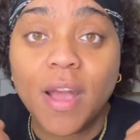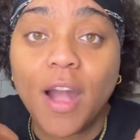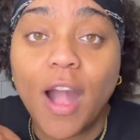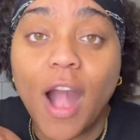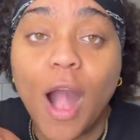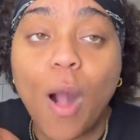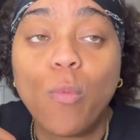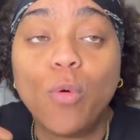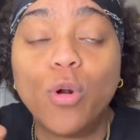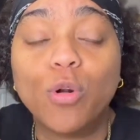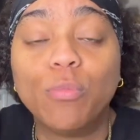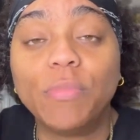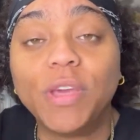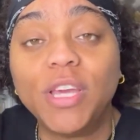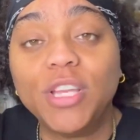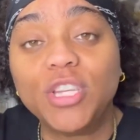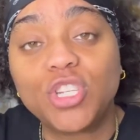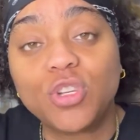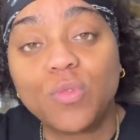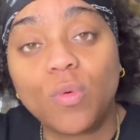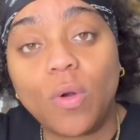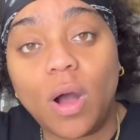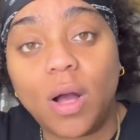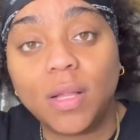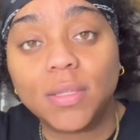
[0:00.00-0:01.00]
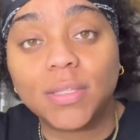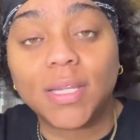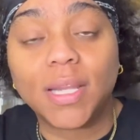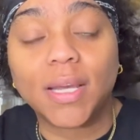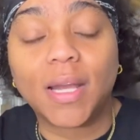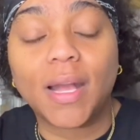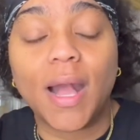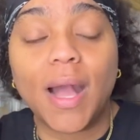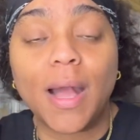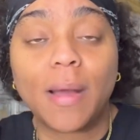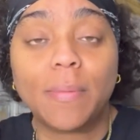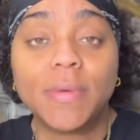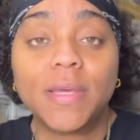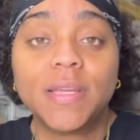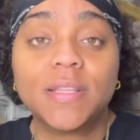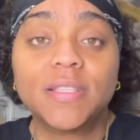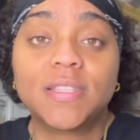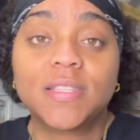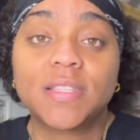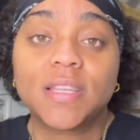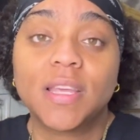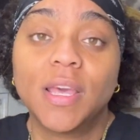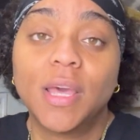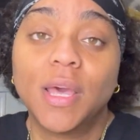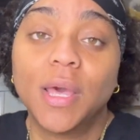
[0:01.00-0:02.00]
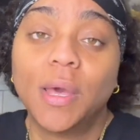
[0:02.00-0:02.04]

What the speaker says: I will meet you all in the comments.